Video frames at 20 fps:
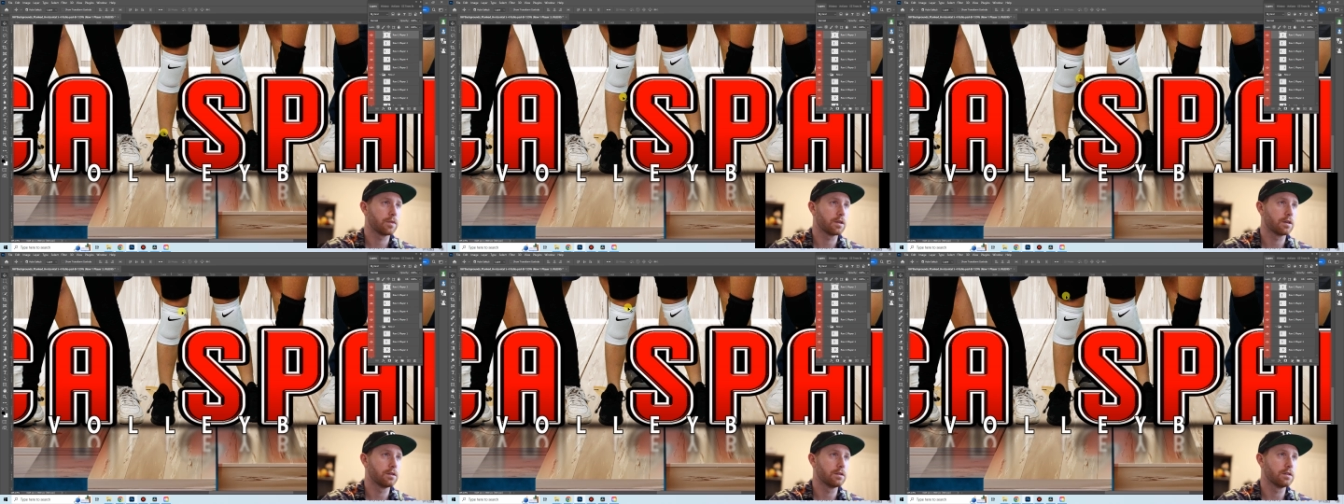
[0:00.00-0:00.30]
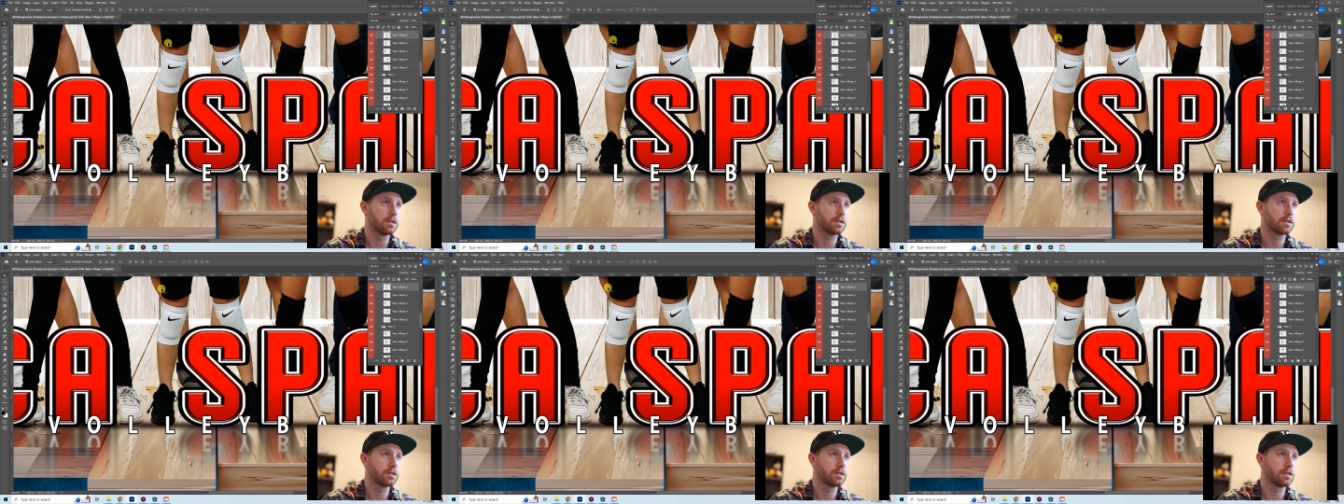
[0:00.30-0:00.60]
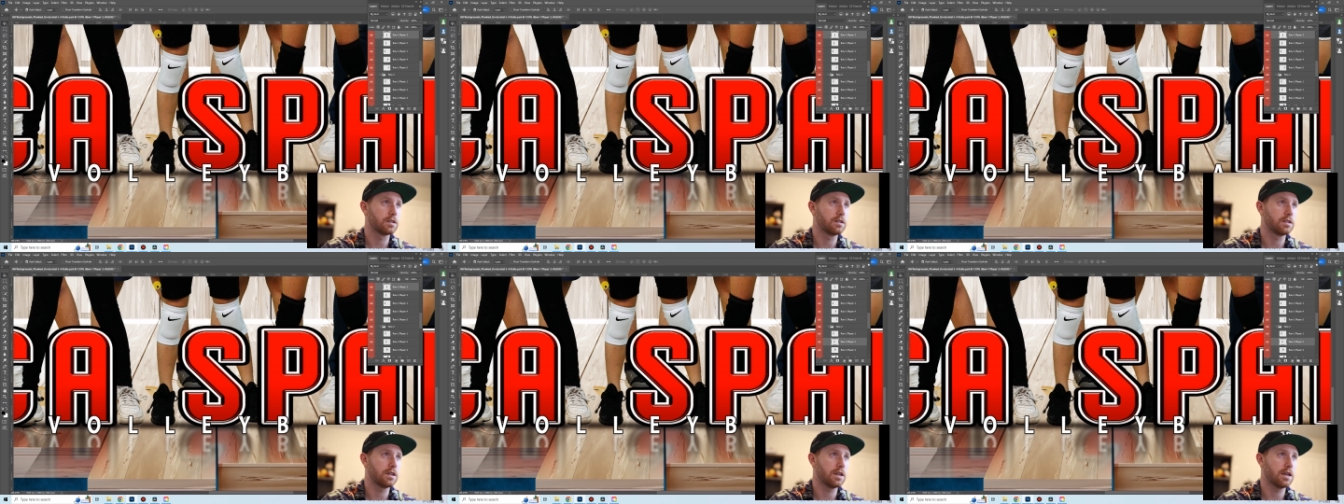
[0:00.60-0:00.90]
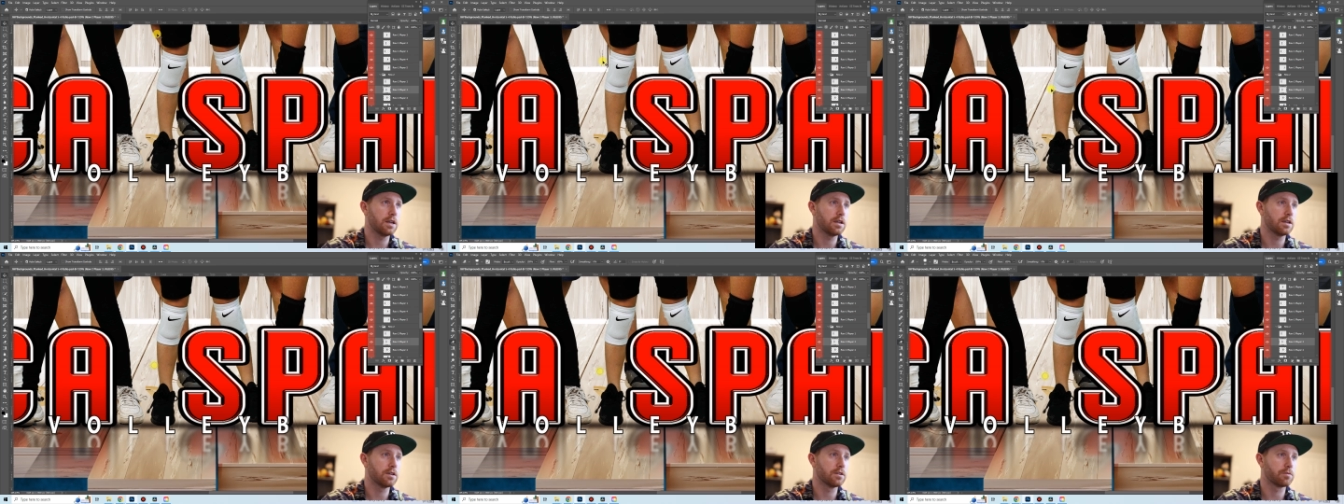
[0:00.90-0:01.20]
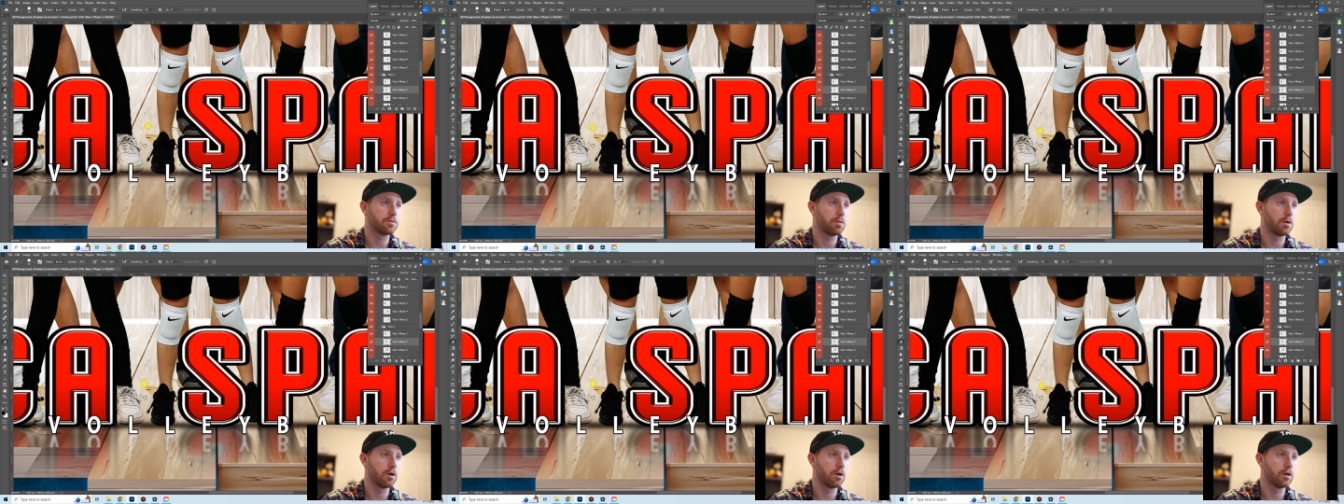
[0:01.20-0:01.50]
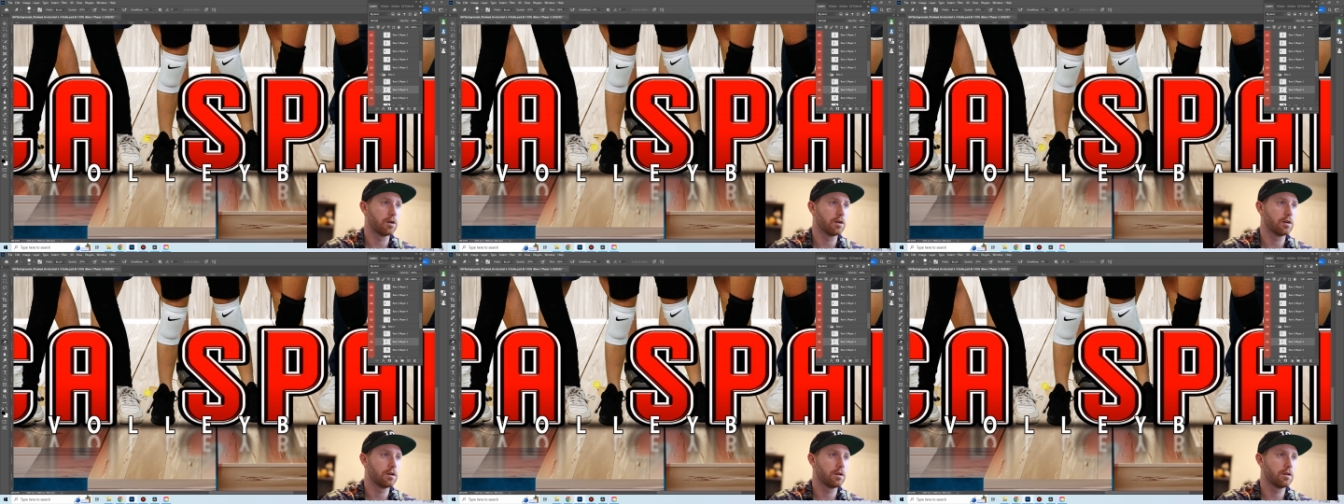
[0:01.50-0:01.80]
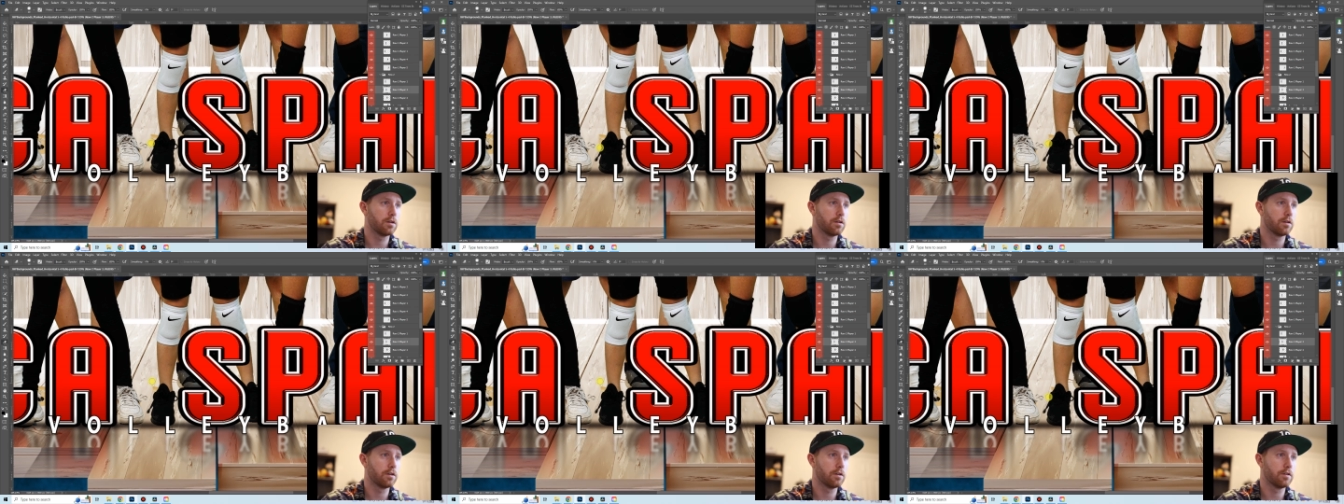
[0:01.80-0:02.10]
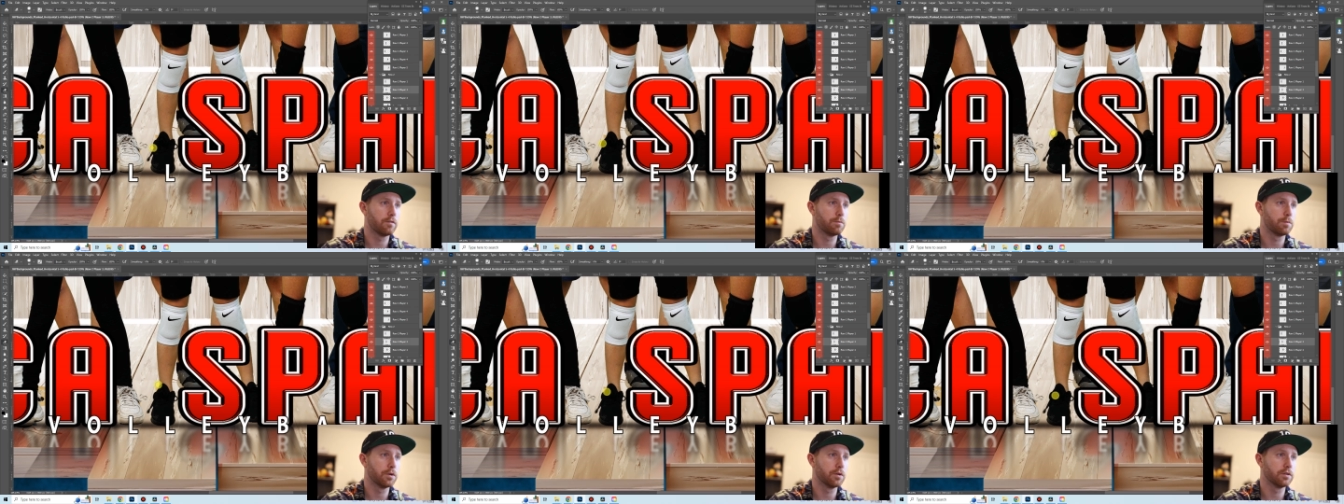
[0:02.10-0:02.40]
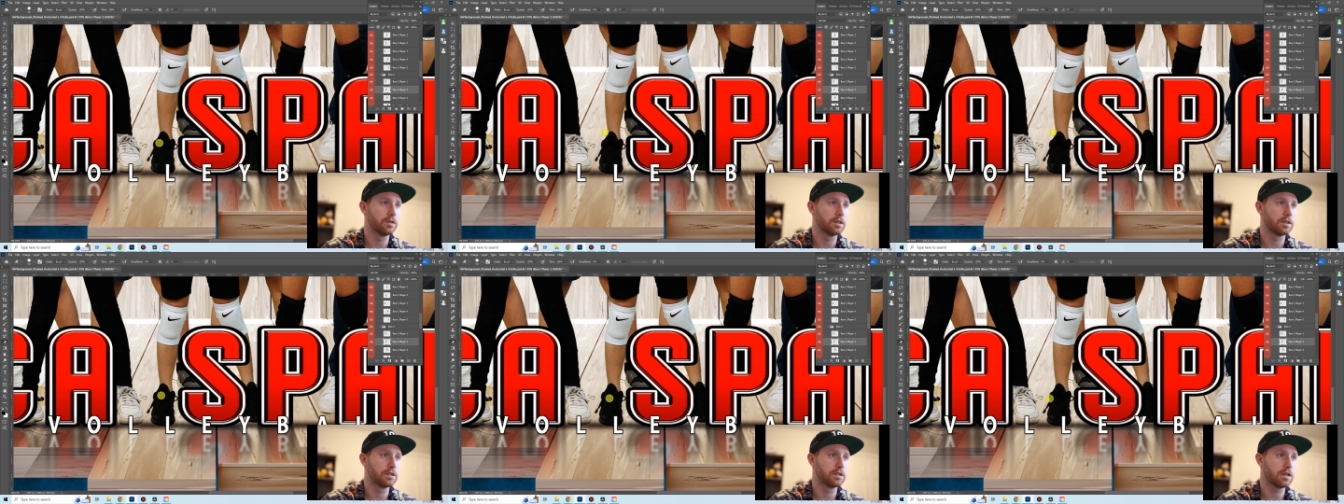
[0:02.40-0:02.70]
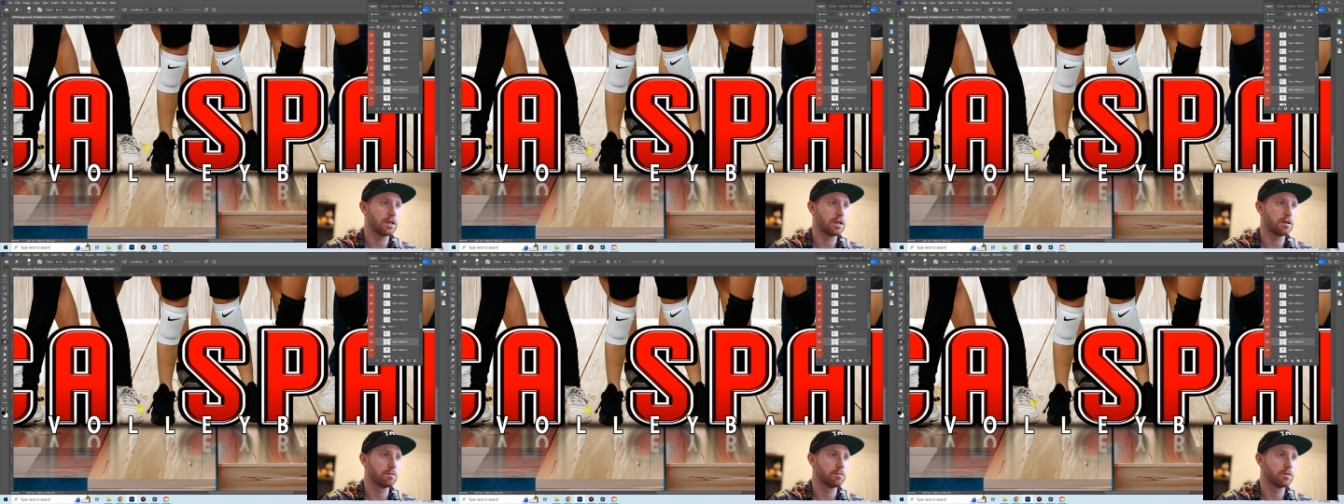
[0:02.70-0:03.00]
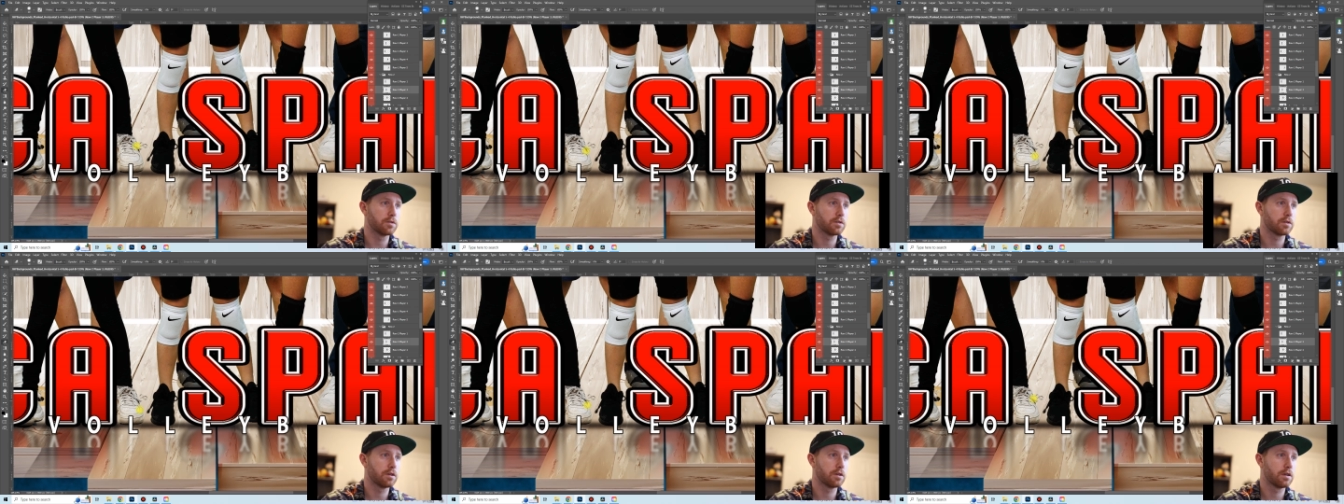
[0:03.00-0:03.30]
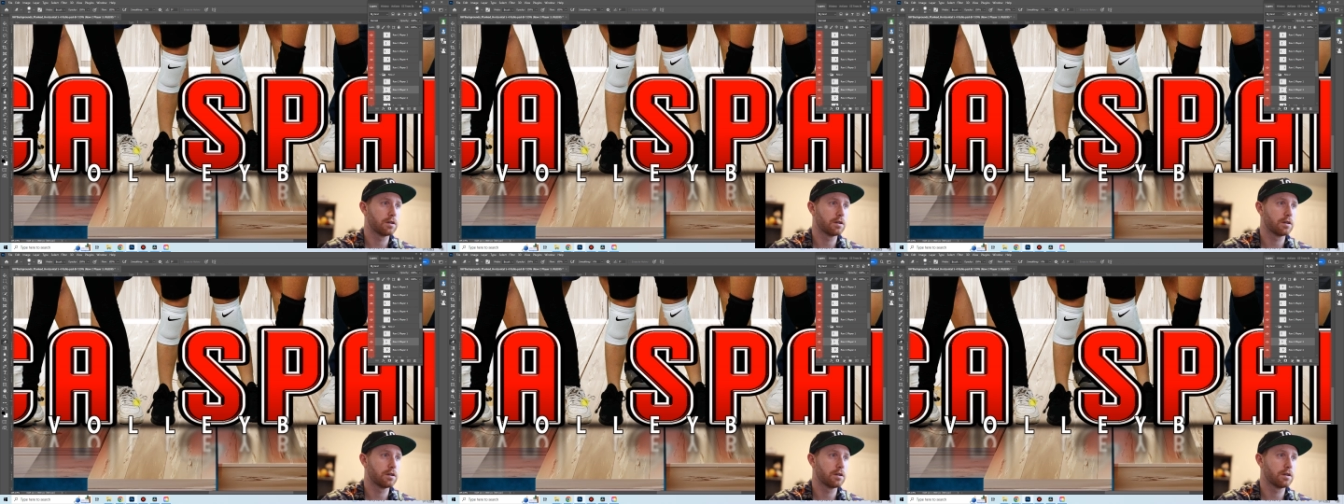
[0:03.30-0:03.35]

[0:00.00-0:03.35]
This is the tedious part of building teams.